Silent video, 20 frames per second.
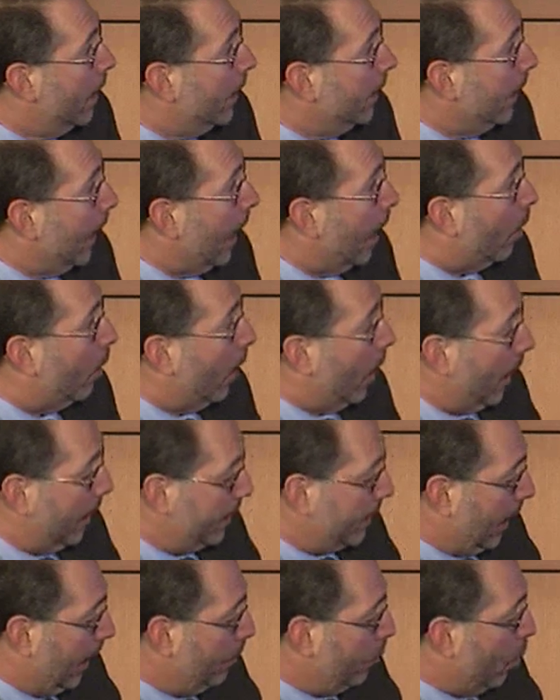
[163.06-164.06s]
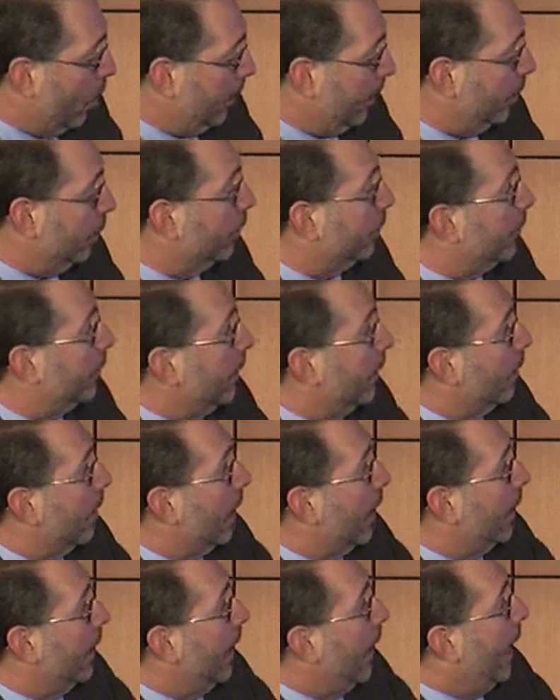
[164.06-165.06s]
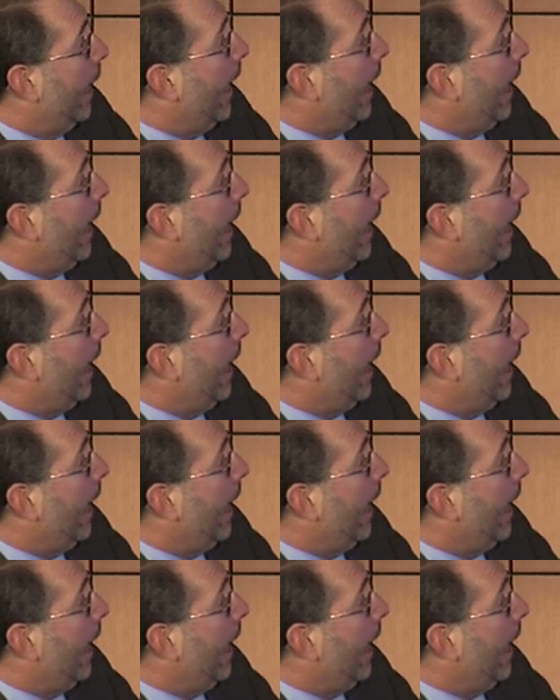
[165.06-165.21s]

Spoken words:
Now, type 1 interferon